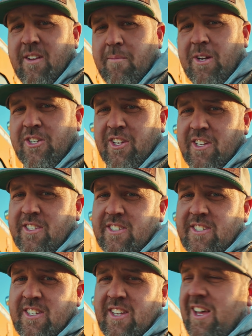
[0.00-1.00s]
they're
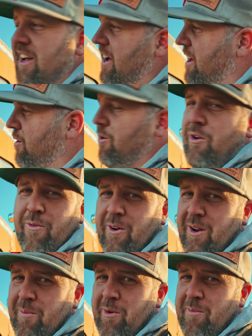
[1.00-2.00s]
Michelin's, I don't know if we're
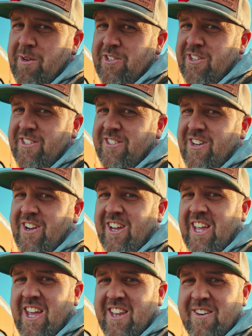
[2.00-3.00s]
going to put Michelin's on
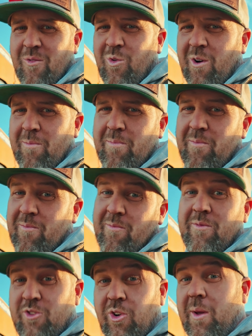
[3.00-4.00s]
again.
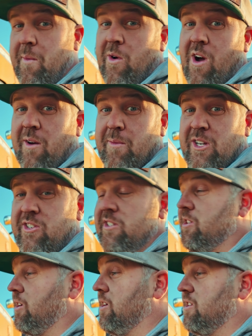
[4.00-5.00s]
Don't get me wrong,
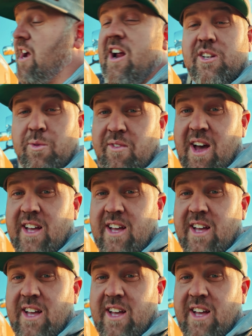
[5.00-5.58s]
Michelin's are good tires. We've